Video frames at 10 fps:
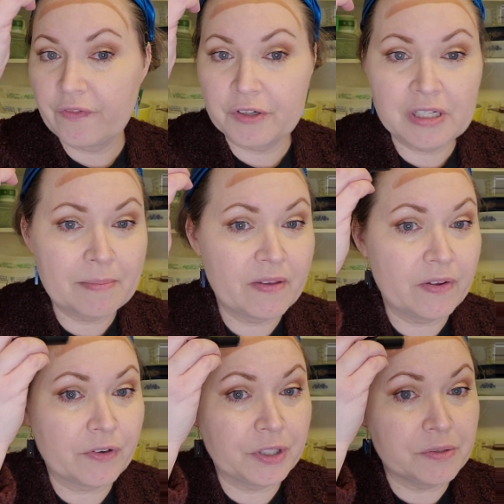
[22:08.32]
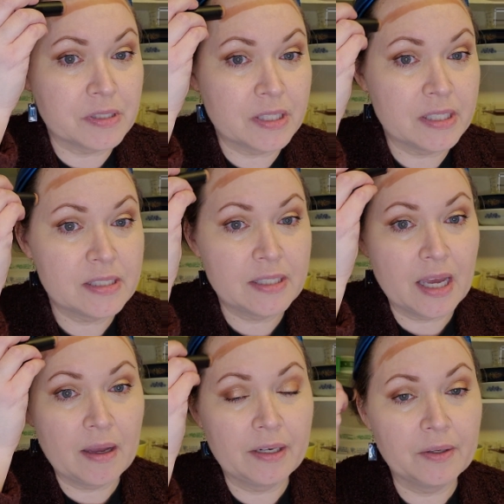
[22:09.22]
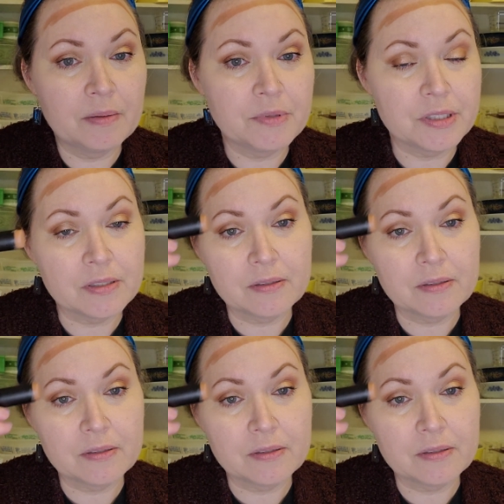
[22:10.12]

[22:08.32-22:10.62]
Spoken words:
the first time I've ever used this. Yeah, I know. I'm